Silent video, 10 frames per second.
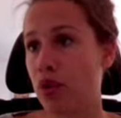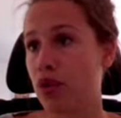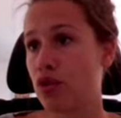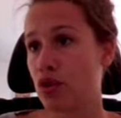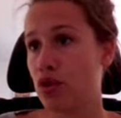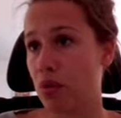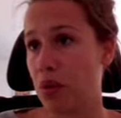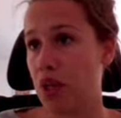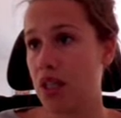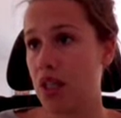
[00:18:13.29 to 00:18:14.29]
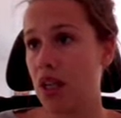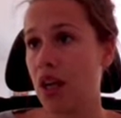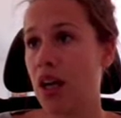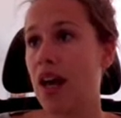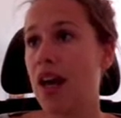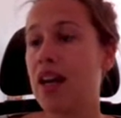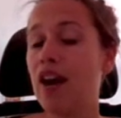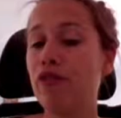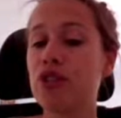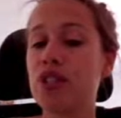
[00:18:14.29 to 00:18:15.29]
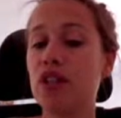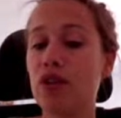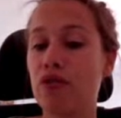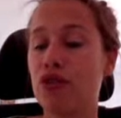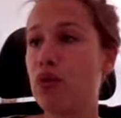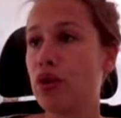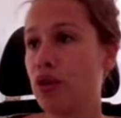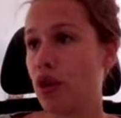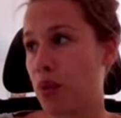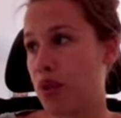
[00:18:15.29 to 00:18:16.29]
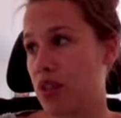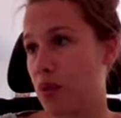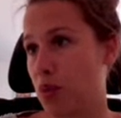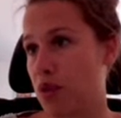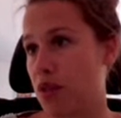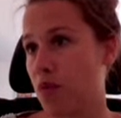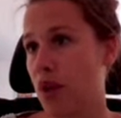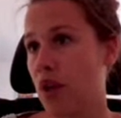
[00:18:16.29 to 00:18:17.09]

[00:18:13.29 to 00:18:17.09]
to your meeting and have still a view on your participants.